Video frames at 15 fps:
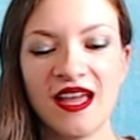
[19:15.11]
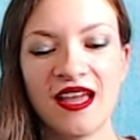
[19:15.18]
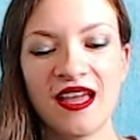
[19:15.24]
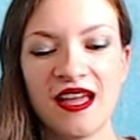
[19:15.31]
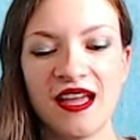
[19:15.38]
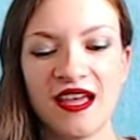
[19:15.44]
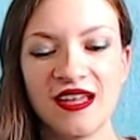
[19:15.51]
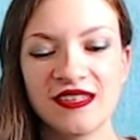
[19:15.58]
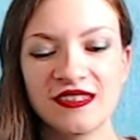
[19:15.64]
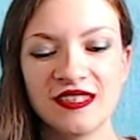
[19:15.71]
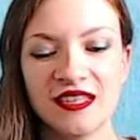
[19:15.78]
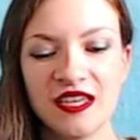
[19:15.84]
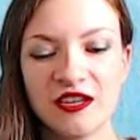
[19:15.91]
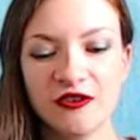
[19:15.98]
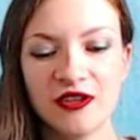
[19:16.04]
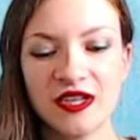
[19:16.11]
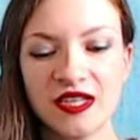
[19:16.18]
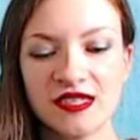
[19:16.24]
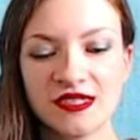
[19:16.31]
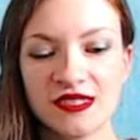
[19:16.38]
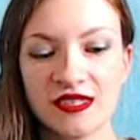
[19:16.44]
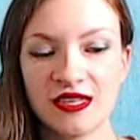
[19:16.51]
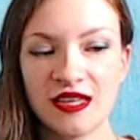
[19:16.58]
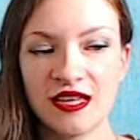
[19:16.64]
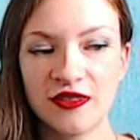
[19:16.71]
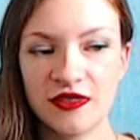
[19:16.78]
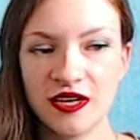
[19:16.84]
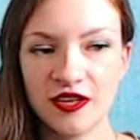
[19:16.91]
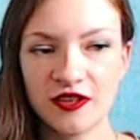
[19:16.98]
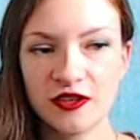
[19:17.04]
And here is
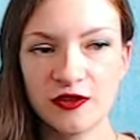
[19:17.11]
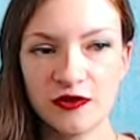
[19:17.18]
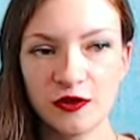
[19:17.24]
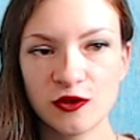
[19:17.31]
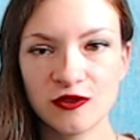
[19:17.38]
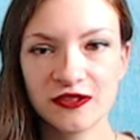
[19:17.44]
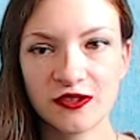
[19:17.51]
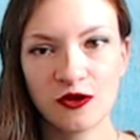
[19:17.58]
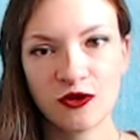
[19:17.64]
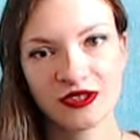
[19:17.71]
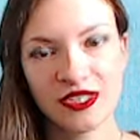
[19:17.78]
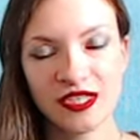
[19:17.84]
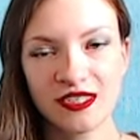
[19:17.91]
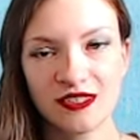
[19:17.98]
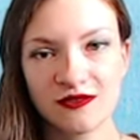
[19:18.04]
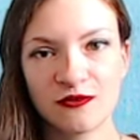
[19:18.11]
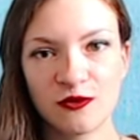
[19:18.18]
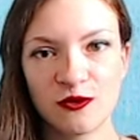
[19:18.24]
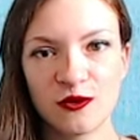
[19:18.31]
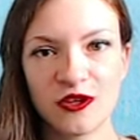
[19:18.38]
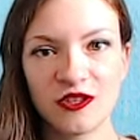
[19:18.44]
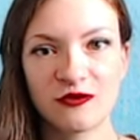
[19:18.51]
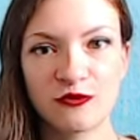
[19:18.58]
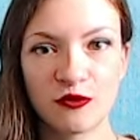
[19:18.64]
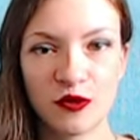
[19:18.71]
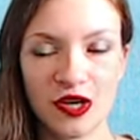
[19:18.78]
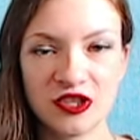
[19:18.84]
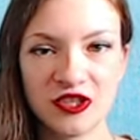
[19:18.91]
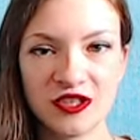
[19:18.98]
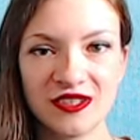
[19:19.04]
another false cognate for
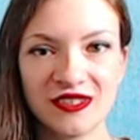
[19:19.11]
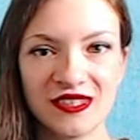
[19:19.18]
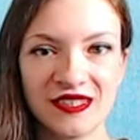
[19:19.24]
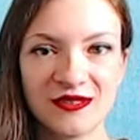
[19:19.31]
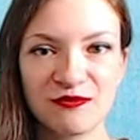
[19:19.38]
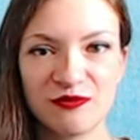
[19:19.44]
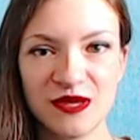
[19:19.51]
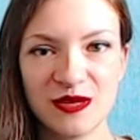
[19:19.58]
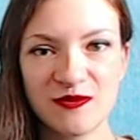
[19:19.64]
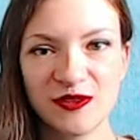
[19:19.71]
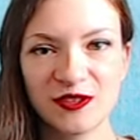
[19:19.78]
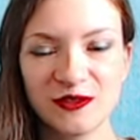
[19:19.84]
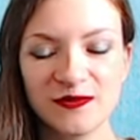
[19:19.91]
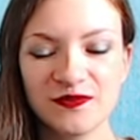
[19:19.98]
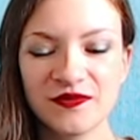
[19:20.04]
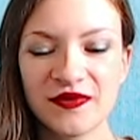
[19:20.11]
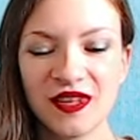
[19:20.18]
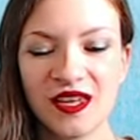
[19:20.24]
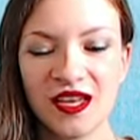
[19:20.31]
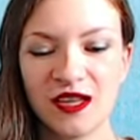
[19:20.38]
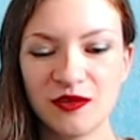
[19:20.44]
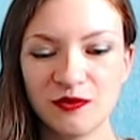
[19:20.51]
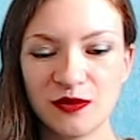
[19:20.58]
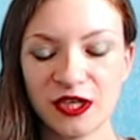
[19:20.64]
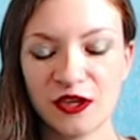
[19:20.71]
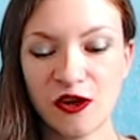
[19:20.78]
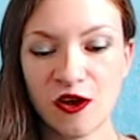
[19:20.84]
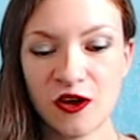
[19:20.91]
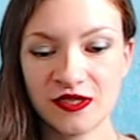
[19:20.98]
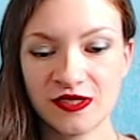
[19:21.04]
Russian people,
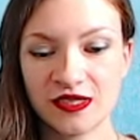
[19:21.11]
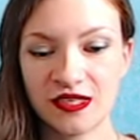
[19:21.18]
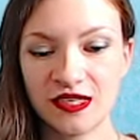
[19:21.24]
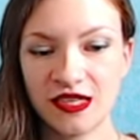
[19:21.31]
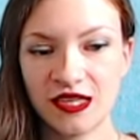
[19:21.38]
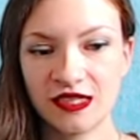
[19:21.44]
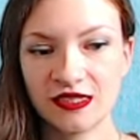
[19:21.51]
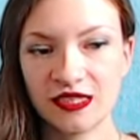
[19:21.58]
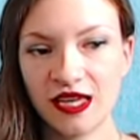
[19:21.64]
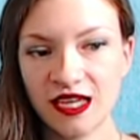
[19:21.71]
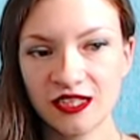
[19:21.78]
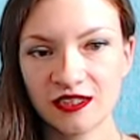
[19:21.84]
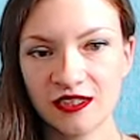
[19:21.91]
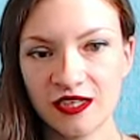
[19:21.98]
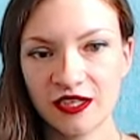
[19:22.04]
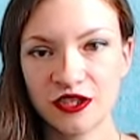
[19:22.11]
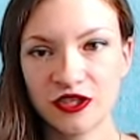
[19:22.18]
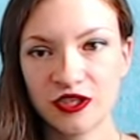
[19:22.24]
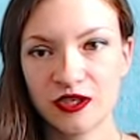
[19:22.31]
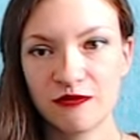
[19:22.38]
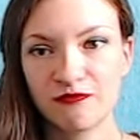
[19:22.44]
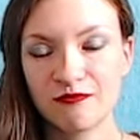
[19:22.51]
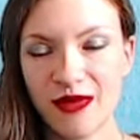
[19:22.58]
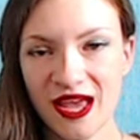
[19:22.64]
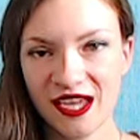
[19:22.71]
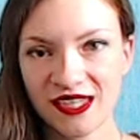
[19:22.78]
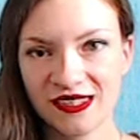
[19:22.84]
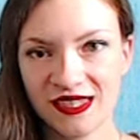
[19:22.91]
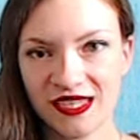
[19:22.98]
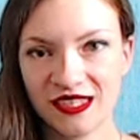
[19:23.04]
because in English,
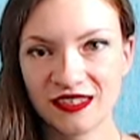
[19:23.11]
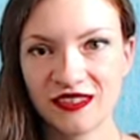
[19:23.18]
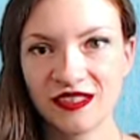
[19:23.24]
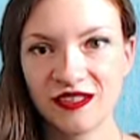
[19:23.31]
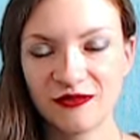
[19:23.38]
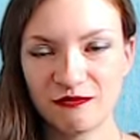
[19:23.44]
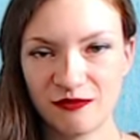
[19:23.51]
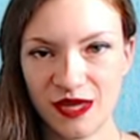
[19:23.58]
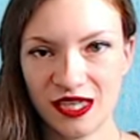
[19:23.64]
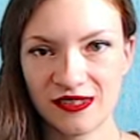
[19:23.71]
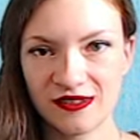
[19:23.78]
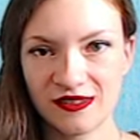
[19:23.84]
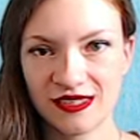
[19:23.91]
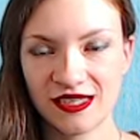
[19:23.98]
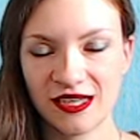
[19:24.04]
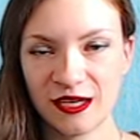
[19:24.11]
magazine means